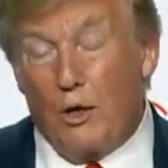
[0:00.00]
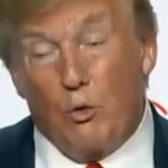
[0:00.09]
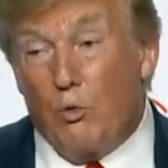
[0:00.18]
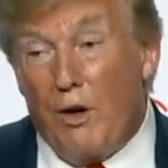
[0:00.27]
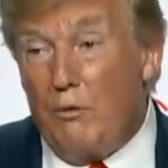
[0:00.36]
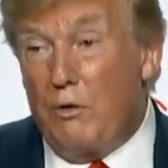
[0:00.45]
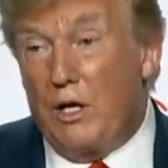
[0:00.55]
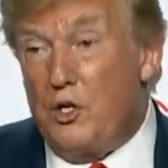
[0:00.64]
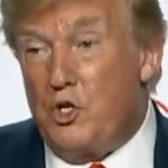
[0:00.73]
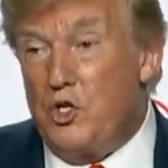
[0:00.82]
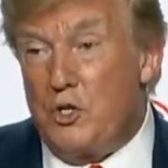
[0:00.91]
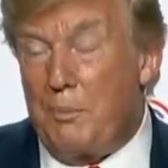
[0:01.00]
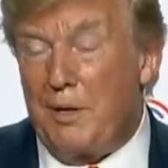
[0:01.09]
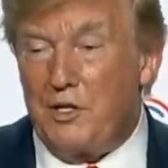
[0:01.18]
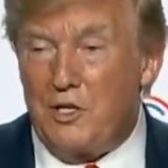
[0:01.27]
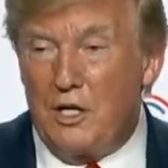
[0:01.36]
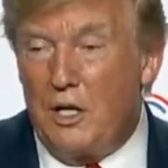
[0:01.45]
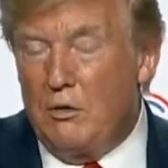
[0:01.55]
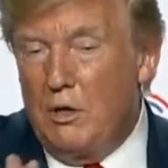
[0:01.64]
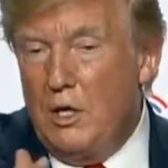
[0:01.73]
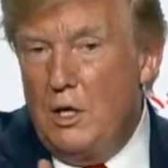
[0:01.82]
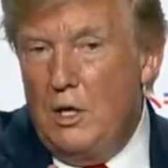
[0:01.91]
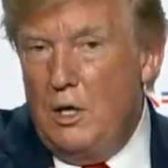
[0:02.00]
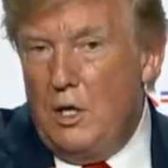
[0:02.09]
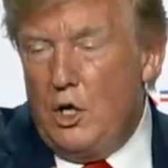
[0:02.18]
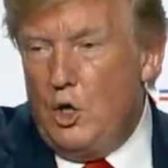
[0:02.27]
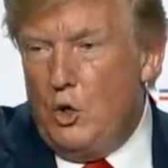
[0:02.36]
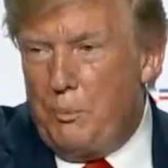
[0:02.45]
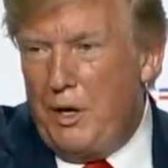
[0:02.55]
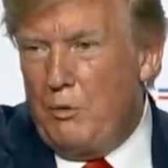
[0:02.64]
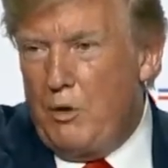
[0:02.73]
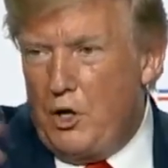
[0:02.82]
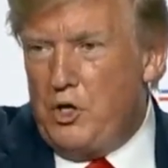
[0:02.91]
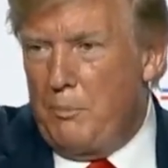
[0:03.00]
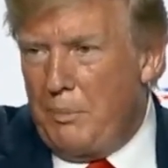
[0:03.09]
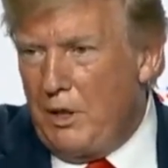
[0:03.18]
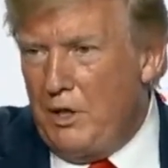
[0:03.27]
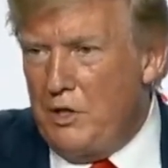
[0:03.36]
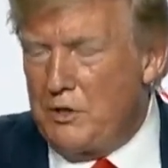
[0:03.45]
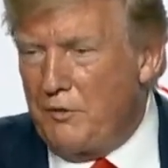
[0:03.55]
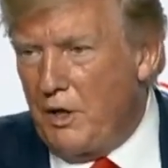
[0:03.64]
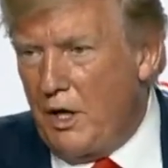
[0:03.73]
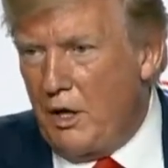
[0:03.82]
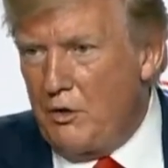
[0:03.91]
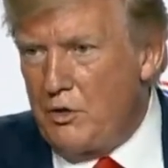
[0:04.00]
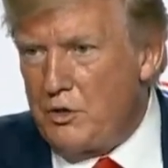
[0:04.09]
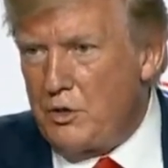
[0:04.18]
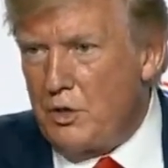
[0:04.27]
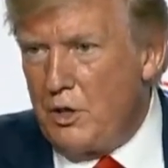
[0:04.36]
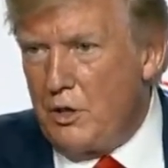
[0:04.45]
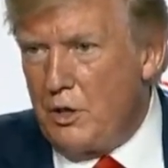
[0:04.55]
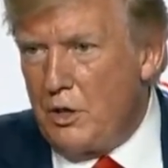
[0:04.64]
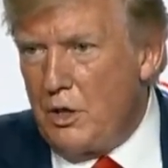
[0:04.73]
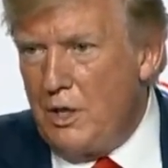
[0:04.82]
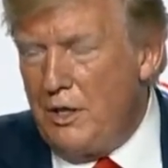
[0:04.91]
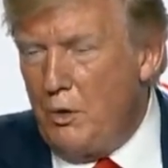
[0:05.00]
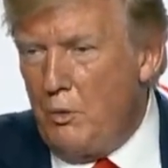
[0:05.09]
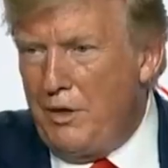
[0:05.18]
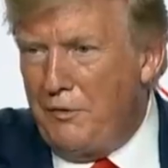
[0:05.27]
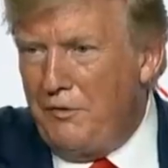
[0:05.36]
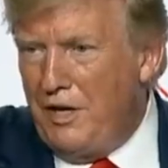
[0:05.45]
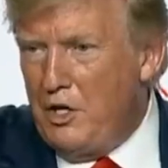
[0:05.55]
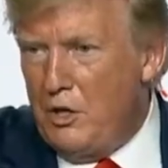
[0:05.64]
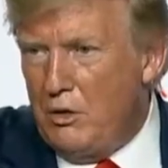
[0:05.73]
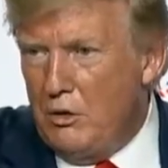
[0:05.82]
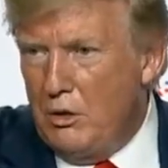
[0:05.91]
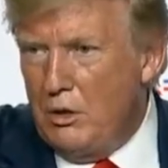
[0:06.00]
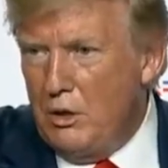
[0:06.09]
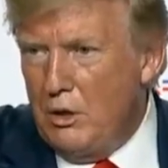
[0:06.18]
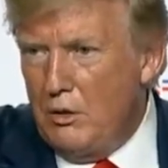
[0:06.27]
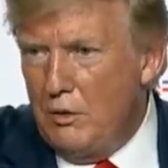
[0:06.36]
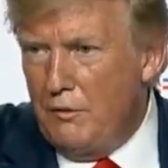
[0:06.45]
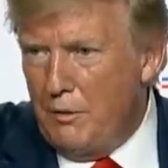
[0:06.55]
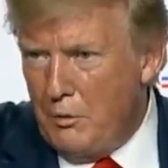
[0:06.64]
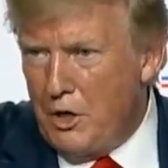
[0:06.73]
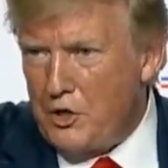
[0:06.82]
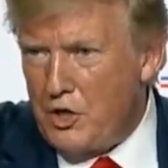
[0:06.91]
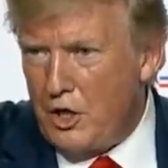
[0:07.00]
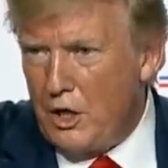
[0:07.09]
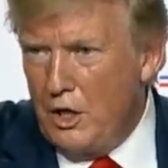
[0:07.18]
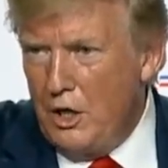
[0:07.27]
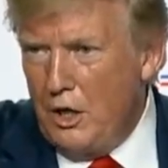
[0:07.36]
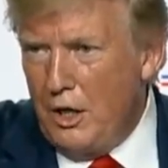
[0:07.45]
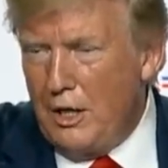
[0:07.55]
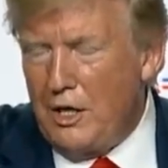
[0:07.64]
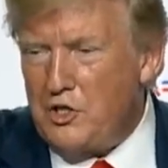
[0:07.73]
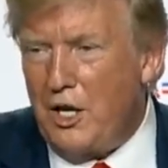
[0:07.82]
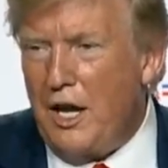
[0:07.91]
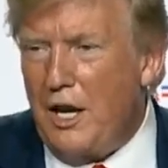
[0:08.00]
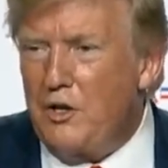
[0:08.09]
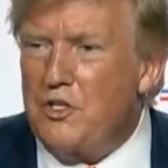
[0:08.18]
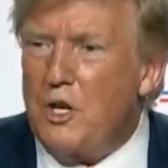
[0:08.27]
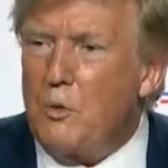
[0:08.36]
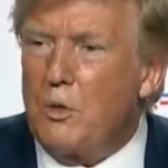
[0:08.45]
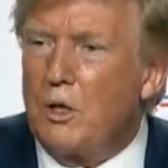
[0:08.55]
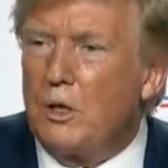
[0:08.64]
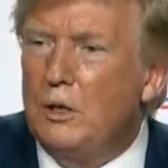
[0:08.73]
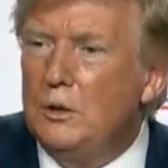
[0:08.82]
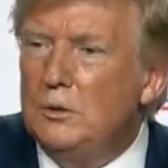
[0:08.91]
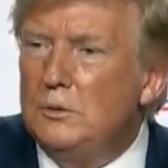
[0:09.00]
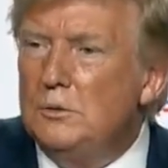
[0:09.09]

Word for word: had a great relationship, but I said, you know, you pay Russia billions of dollars, and then we defend you from Russia. Why and I say, how does that work? Misleading